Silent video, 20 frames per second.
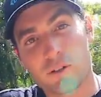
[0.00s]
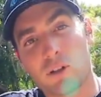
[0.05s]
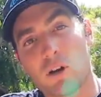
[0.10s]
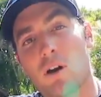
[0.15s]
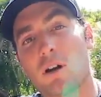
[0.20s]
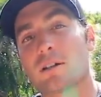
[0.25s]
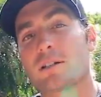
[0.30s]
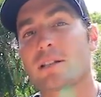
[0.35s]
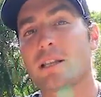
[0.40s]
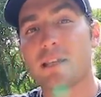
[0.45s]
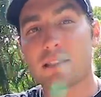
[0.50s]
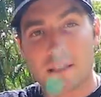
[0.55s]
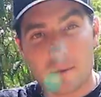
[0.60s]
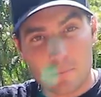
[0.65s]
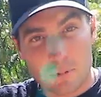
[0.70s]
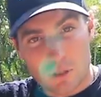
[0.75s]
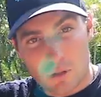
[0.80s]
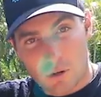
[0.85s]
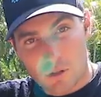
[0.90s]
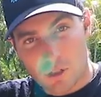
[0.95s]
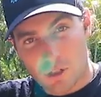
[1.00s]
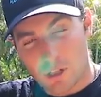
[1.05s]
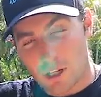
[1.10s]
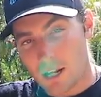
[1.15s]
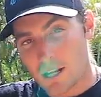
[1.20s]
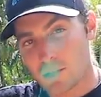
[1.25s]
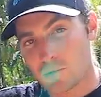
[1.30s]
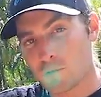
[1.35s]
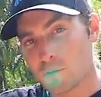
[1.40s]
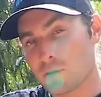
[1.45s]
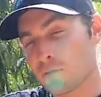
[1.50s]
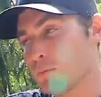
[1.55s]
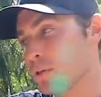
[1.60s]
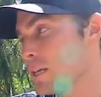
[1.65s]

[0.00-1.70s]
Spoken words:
dogs, let them socialize with